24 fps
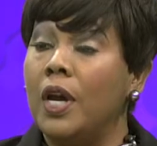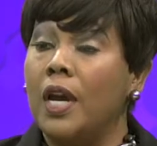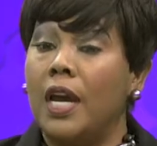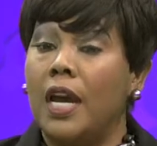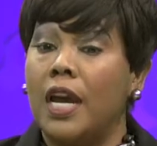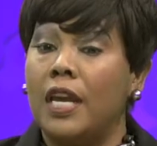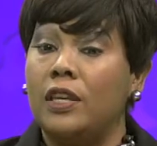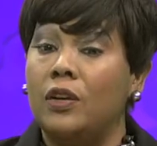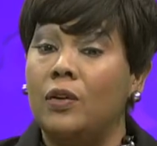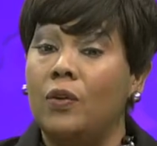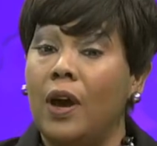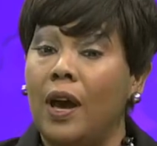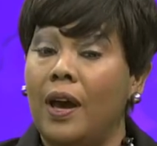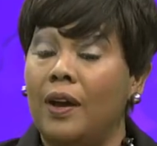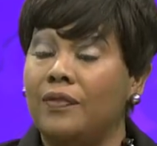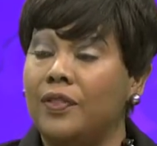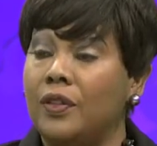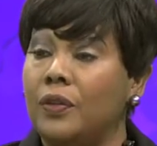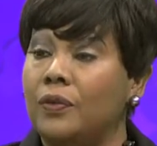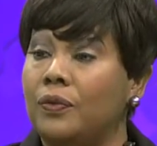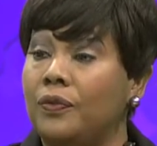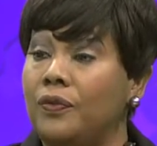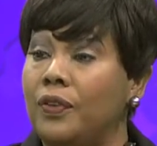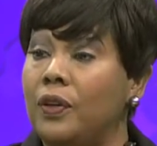And you have
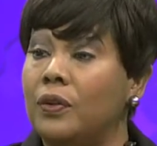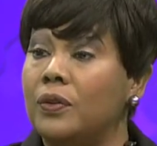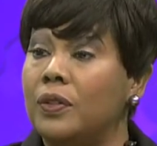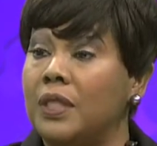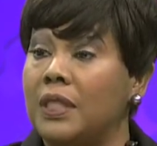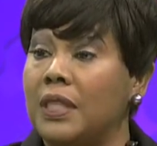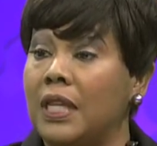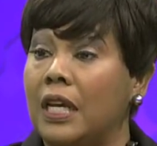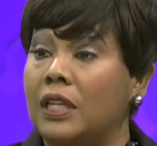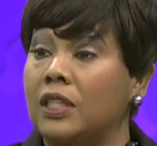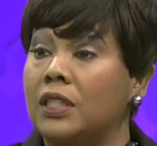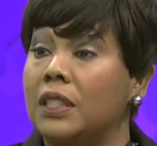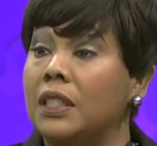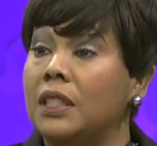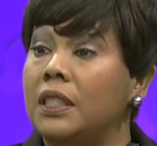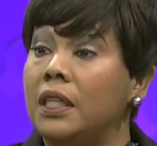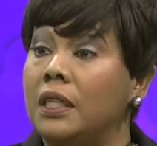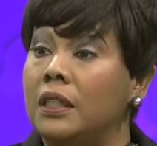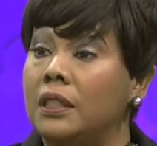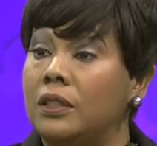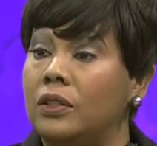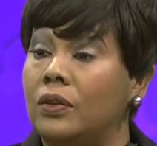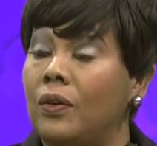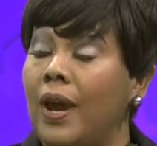to feel sexually
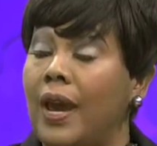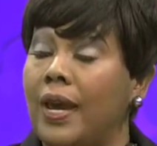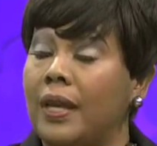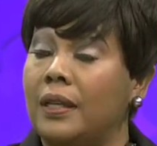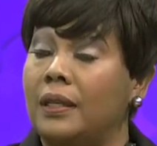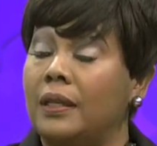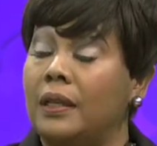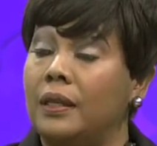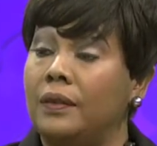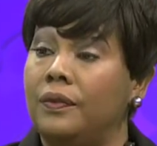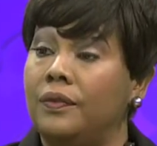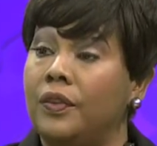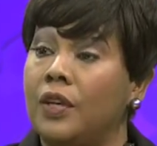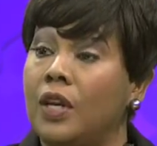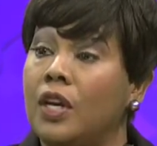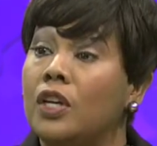attractive